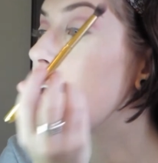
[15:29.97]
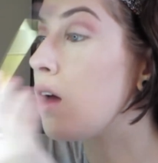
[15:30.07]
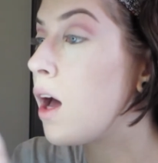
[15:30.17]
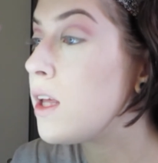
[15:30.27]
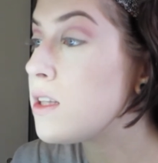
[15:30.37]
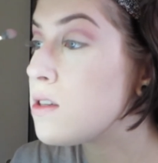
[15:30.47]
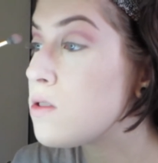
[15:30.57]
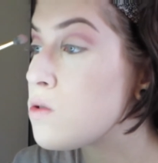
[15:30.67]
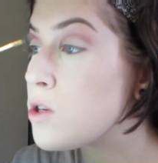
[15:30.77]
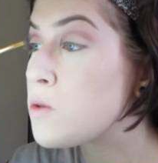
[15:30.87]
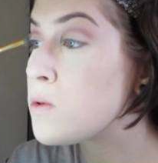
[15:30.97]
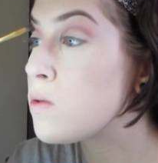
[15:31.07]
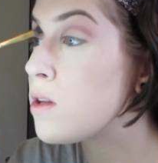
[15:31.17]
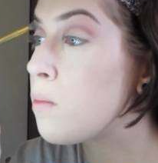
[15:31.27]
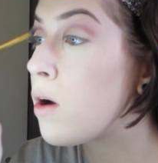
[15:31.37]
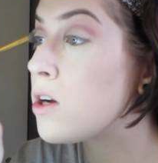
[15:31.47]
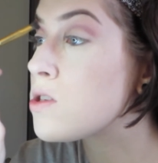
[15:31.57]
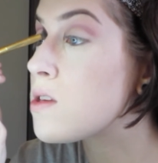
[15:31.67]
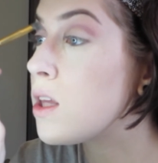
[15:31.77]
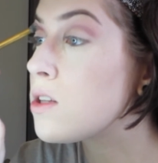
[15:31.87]
I like to switch between the
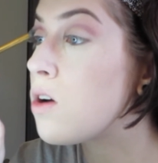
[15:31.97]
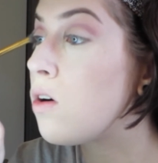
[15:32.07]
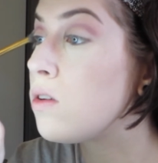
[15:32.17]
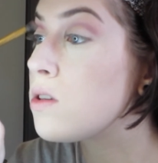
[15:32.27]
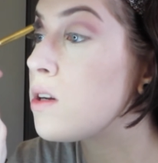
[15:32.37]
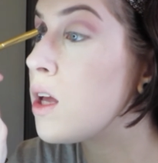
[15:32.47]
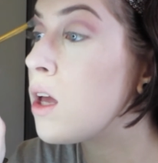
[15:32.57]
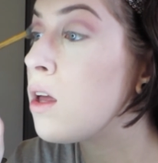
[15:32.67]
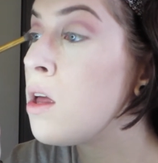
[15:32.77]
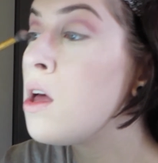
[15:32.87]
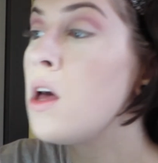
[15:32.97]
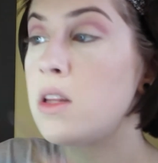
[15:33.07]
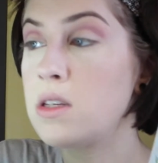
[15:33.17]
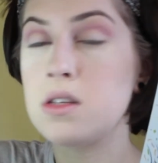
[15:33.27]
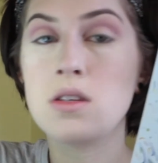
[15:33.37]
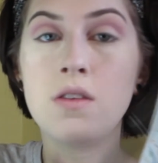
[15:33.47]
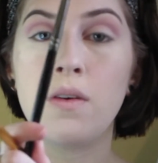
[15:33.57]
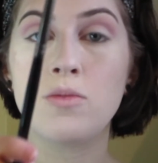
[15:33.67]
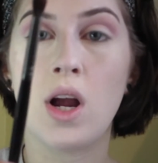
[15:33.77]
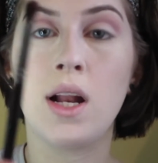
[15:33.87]
brushes. I like to alternate. This is if
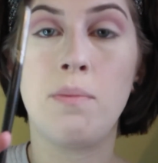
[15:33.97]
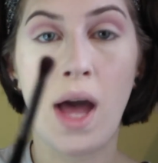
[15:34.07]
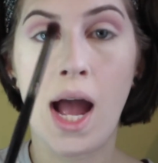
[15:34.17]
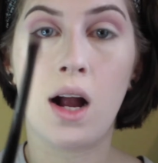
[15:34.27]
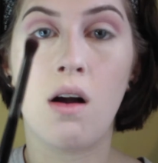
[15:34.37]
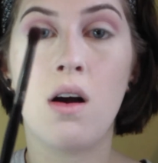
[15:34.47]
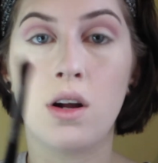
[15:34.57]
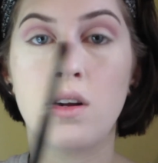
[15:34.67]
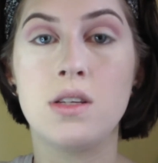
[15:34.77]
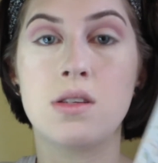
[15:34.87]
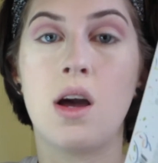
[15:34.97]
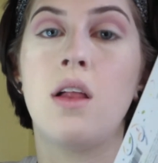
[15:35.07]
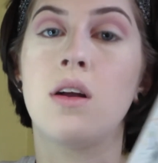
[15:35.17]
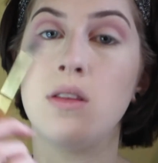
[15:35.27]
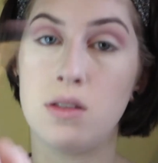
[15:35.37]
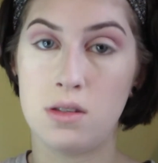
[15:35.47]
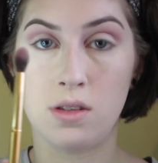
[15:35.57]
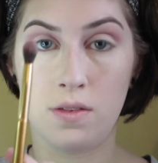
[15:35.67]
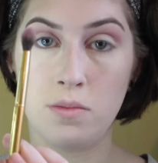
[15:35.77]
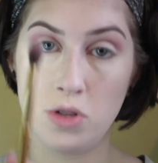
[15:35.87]
I'm trying to pack on crease color. This is
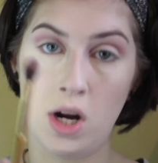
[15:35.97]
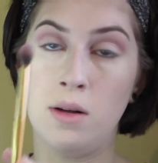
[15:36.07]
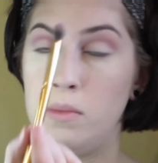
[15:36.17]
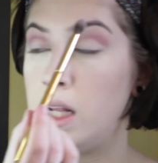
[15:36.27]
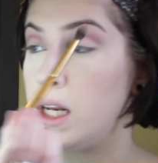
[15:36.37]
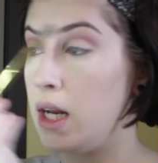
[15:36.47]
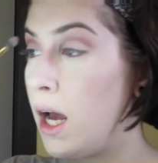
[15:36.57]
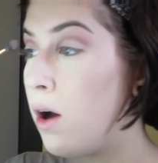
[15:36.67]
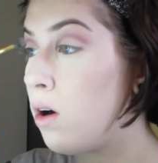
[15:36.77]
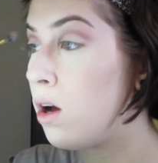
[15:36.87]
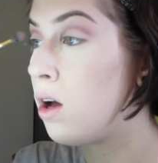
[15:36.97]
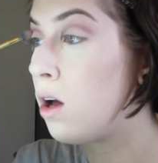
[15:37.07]
if I'm trying to blend it out.